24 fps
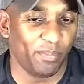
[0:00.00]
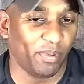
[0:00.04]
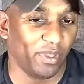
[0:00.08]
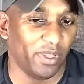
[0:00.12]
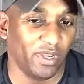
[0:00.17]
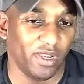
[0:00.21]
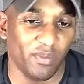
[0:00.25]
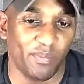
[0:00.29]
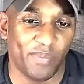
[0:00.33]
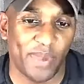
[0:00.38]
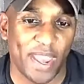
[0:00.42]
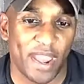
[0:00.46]

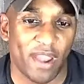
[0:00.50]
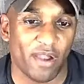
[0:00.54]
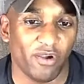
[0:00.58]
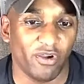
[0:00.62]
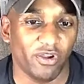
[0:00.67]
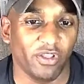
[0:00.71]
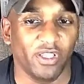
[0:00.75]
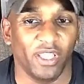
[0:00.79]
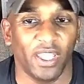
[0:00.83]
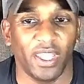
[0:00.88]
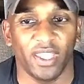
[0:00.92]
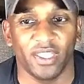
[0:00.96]
Plenty of
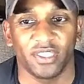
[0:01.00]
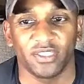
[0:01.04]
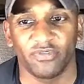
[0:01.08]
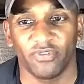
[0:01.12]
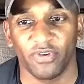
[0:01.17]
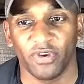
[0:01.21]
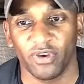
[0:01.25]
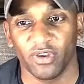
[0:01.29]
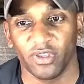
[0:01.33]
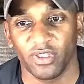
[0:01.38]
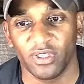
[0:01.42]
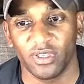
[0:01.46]
power,
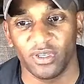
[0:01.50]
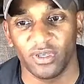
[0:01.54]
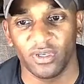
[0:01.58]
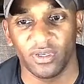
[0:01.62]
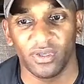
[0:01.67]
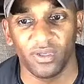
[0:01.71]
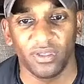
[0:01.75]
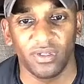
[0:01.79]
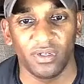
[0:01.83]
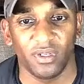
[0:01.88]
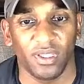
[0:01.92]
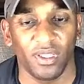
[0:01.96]
lands very
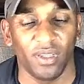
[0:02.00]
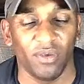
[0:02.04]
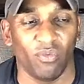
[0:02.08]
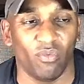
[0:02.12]
good.